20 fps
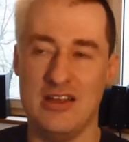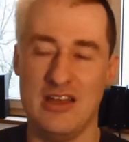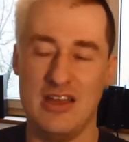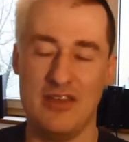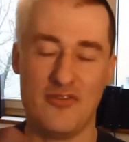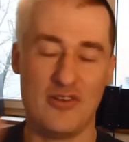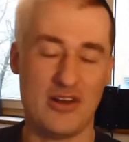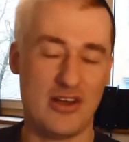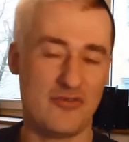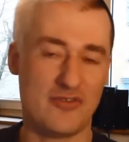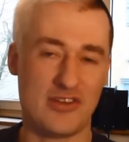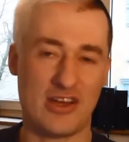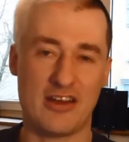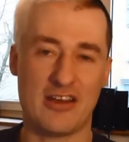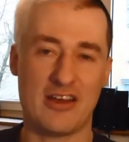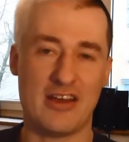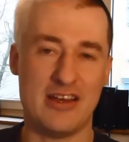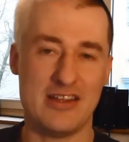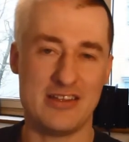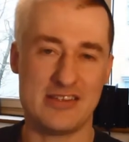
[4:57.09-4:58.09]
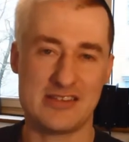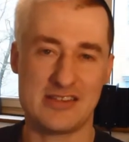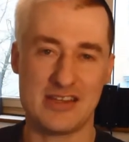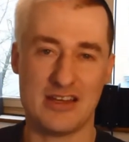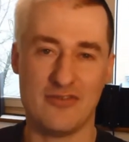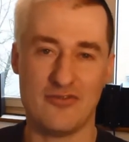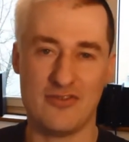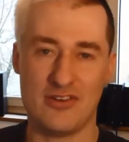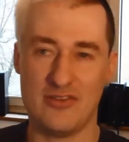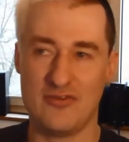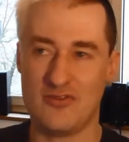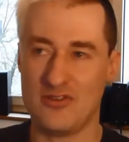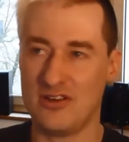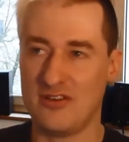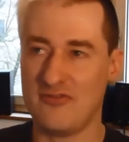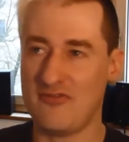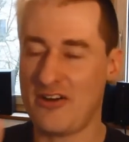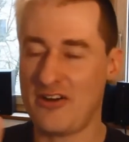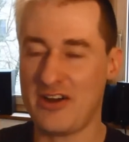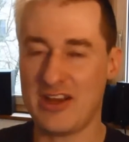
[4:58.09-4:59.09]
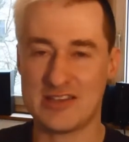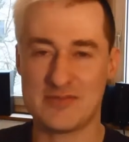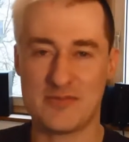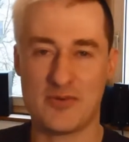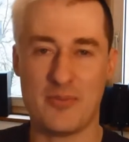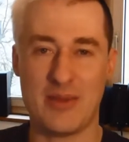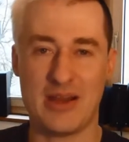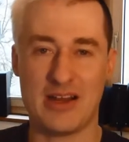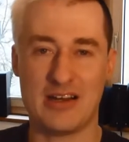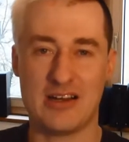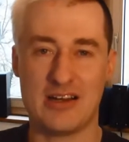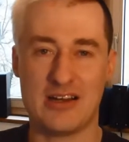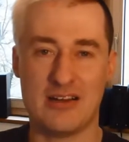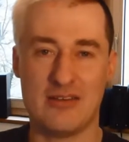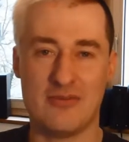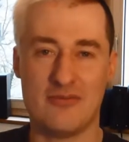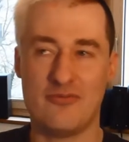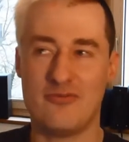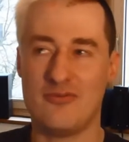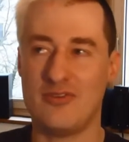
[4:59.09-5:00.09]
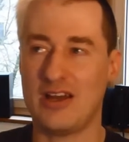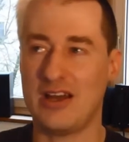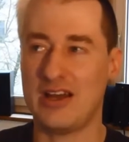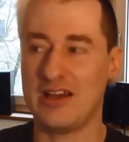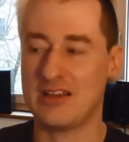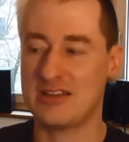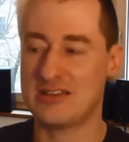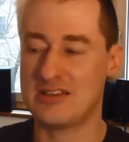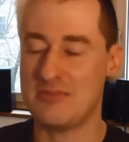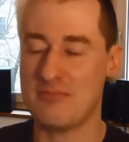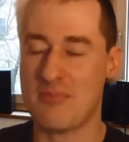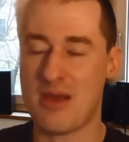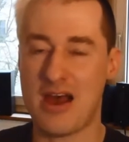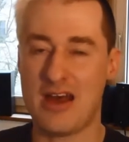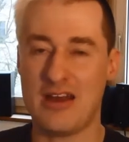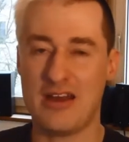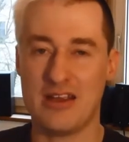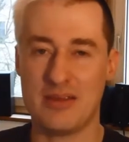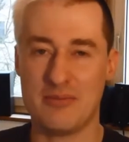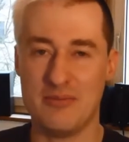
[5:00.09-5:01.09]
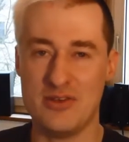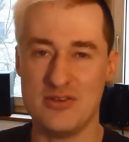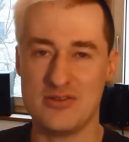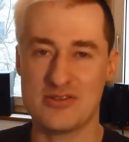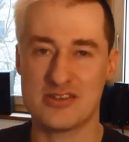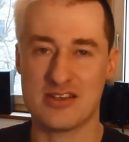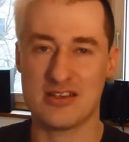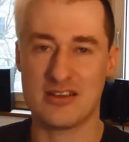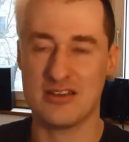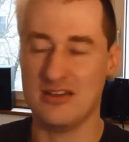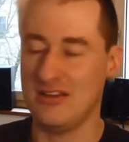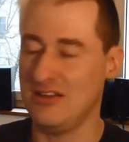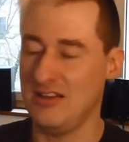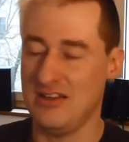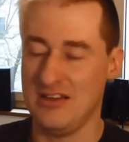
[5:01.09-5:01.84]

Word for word: if you love Dada and stuff, and if you love very experimental, like demanding music,